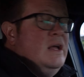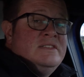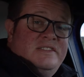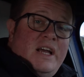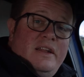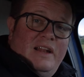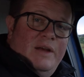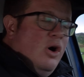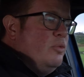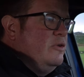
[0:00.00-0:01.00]
So technically
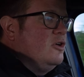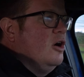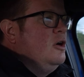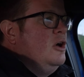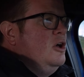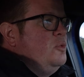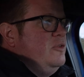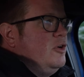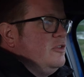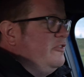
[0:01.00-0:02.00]
what we've got
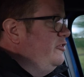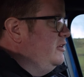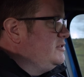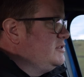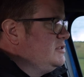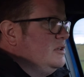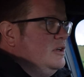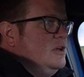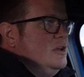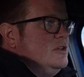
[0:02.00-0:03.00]
the first
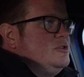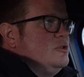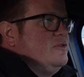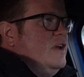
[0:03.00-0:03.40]
sort of